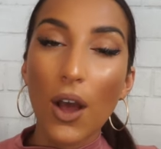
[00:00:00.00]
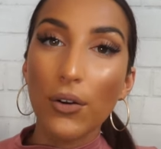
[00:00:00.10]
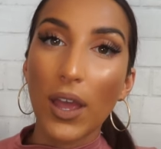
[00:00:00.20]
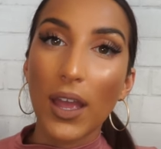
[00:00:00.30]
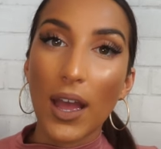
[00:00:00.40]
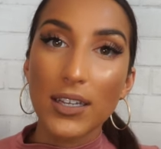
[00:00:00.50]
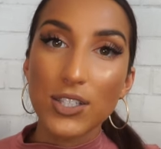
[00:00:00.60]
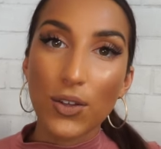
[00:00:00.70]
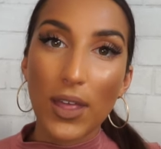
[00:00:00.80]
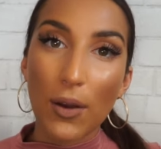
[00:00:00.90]
okay guys,
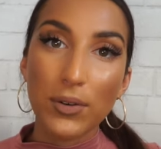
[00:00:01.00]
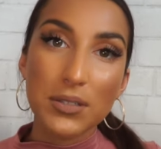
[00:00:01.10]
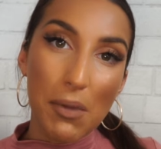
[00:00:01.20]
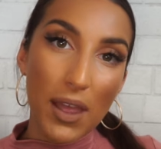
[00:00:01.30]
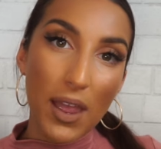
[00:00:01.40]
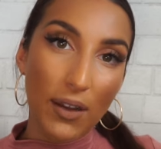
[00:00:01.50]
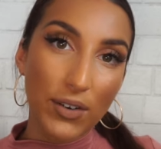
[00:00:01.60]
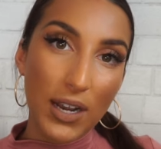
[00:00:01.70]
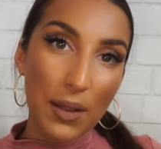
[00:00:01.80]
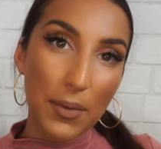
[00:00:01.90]
so that was my
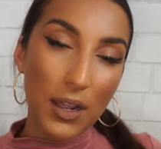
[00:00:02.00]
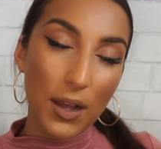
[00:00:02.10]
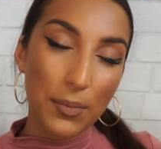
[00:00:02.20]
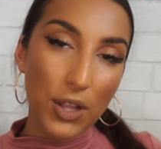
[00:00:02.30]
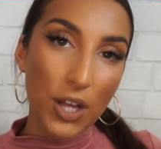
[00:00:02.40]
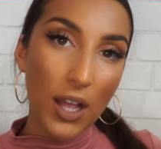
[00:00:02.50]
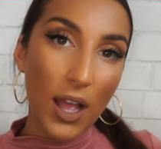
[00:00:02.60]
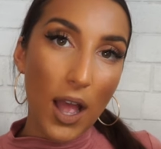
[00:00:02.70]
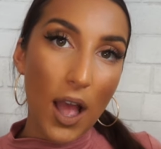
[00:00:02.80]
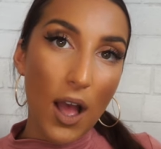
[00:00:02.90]
everyday makeup look.
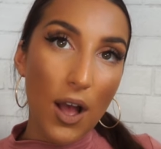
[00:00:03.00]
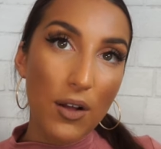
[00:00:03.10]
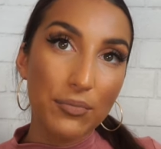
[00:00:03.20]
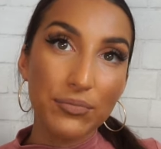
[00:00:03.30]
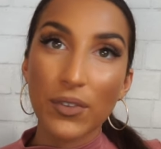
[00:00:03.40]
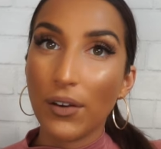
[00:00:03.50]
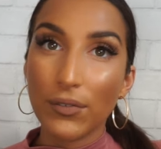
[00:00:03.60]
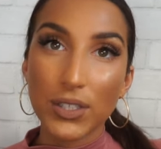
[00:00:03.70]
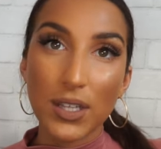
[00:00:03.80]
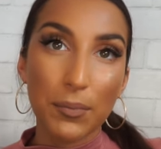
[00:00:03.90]

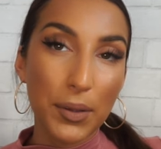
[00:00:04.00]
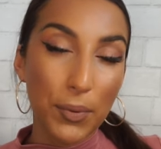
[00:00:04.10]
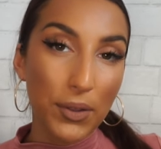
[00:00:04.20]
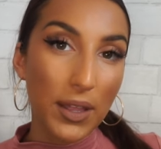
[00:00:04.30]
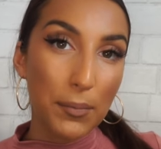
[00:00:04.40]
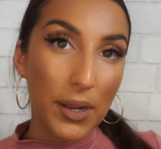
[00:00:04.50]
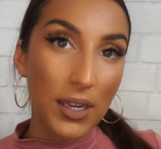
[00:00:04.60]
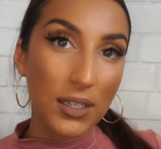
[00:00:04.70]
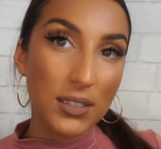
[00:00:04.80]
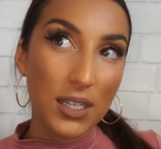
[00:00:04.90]
For some people they might
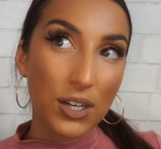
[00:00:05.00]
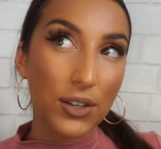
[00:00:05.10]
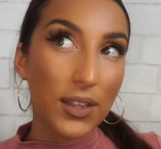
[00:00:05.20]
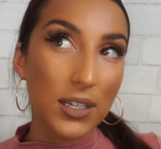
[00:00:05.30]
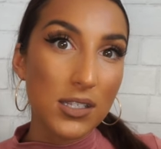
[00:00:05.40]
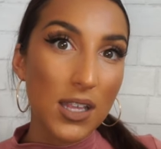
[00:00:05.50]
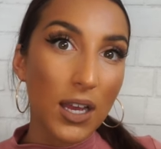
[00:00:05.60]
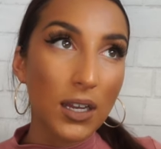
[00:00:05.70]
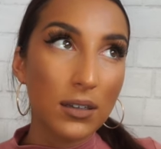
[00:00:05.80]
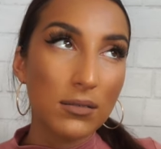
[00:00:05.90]
consider this
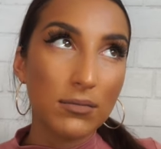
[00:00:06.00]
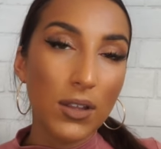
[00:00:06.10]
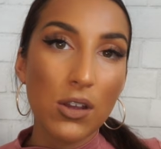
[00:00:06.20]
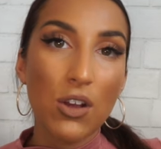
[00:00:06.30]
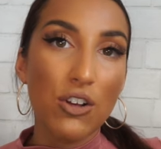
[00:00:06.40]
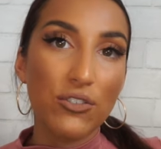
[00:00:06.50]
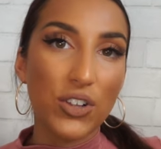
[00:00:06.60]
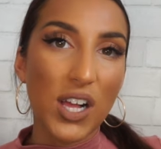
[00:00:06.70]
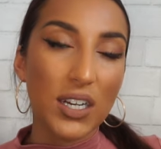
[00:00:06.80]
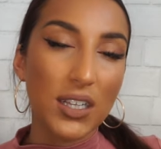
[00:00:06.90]
like
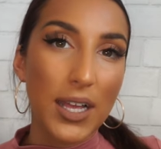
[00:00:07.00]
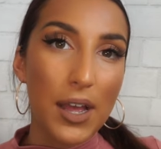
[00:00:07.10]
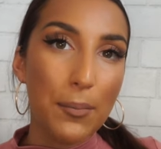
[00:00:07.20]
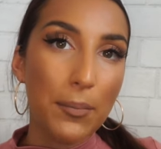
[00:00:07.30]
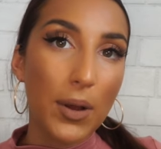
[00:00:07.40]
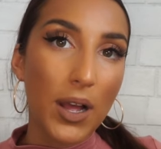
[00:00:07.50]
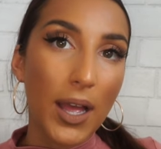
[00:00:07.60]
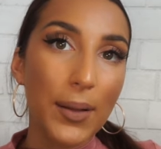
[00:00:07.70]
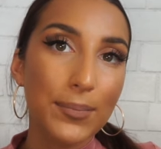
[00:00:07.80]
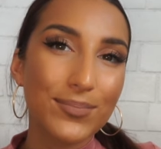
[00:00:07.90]
full-on glam,
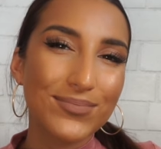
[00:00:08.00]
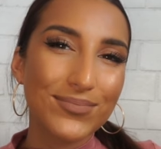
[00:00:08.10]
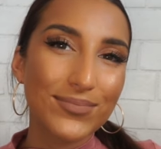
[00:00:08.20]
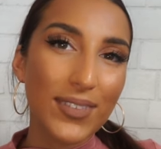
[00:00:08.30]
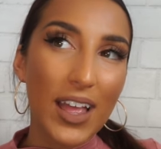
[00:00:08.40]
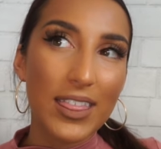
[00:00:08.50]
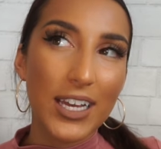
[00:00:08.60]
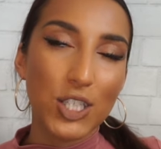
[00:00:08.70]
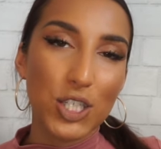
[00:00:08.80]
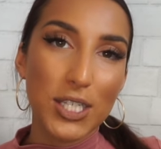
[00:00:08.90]
but
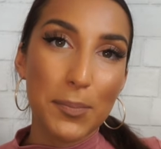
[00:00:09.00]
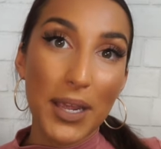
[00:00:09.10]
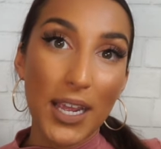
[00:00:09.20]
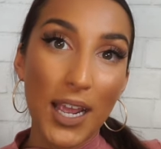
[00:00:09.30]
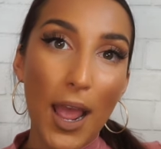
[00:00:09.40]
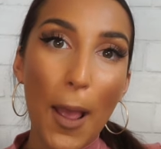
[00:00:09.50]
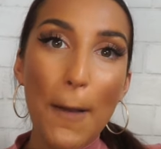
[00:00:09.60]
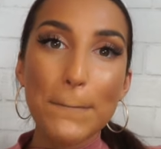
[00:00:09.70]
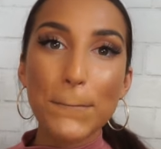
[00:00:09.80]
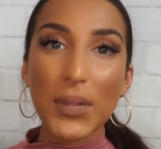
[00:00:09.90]
that's just me.
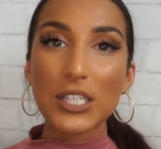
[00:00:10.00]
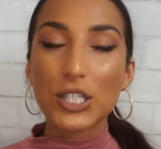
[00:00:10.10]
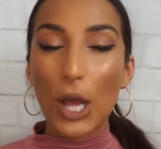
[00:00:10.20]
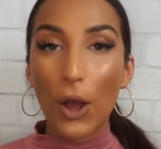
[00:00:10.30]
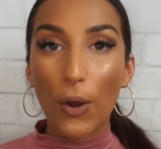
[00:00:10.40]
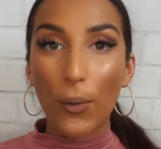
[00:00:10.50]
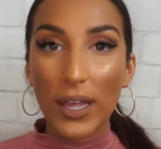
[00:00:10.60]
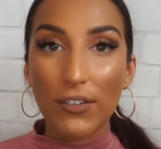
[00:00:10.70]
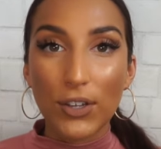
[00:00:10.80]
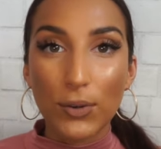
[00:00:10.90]
So
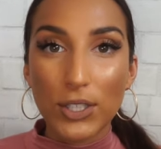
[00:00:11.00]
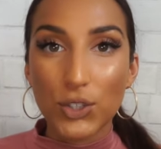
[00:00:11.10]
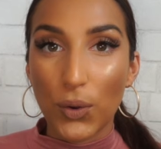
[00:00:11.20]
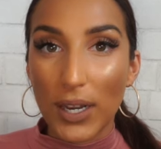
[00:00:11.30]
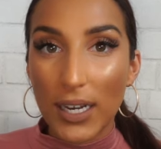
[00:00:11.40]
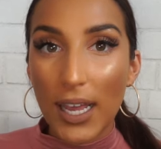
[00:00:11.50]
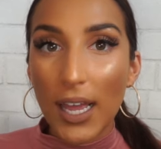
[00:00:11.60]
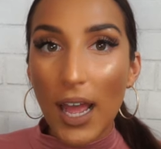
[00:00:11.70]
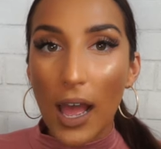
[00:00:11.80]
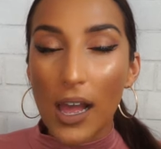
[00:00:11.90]
if you enjoyed
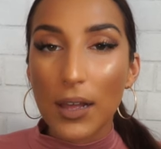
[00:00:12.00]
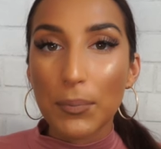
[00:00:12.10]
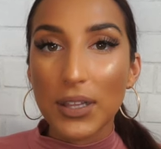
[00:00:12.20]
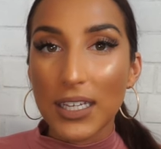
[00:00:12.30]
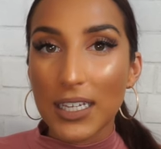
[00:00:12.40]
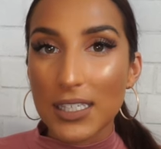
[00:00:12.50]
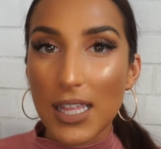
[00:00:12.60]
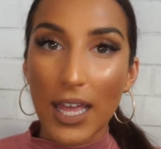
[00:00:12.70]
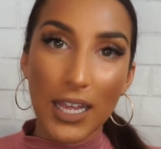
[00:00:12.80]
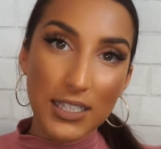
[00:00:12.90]
it, please
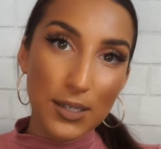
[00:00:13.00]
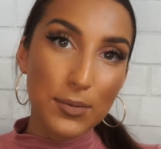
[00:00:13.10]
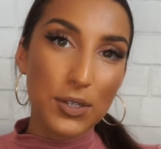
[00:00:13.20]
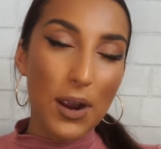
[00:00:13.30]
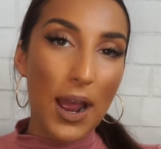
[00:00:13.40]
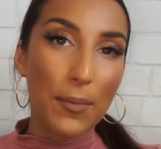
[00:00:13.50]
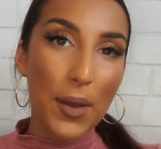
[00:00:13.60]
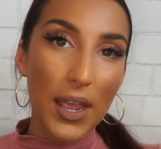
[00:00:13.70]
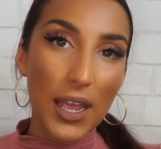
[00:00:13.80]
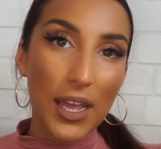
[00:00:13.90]
like and subscribe,
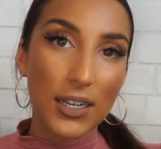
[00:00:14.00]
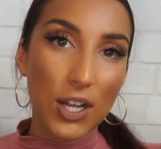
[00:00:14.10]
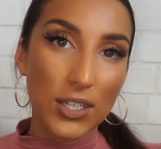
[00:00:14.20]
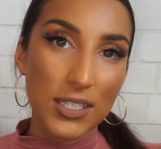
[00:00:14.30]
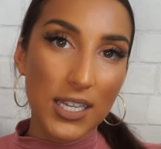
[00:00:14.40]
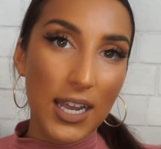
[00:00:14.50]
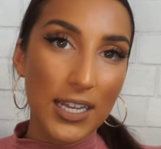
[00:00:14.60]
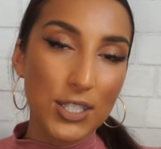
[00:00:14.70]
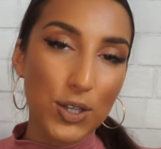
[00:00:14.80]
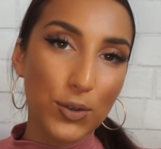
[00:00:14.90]
and I'll see you
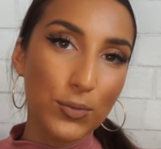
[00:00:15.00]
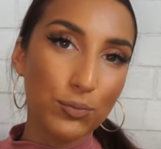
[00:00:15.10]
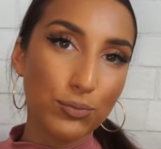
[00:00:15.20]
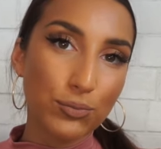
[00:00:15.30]
guys soon.